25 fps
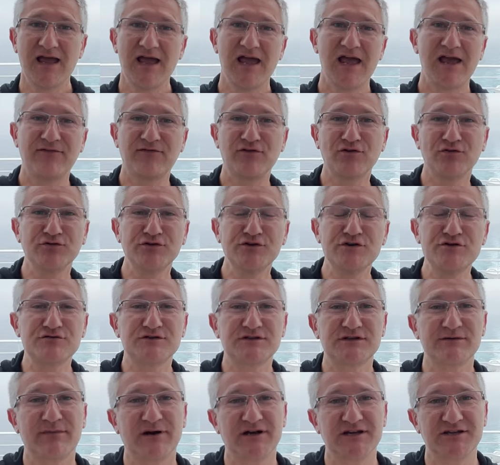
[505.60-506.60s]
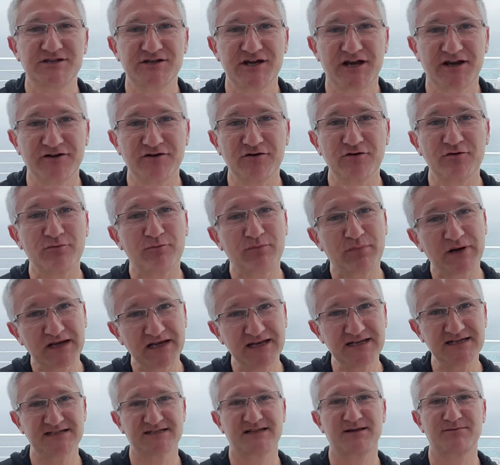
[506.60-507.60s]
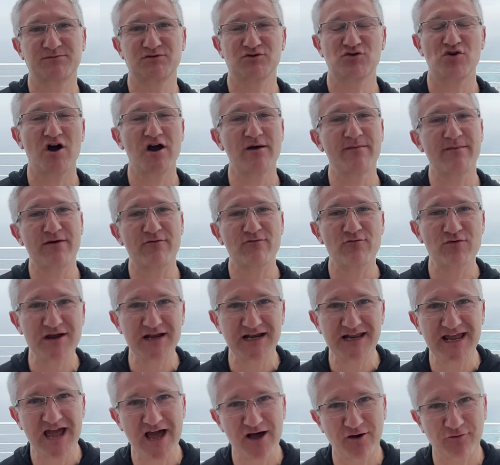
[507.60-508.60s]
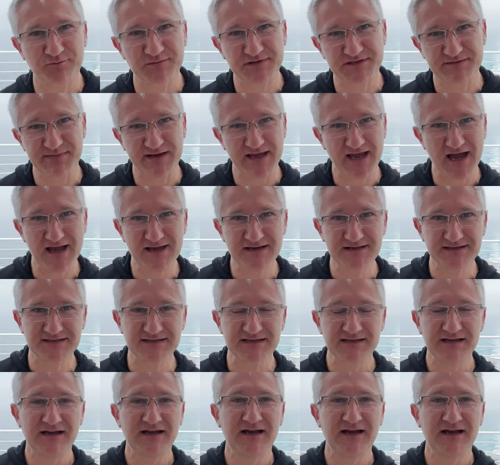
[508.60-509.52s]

If you're new to my channel, please subscribe, it really helps me out.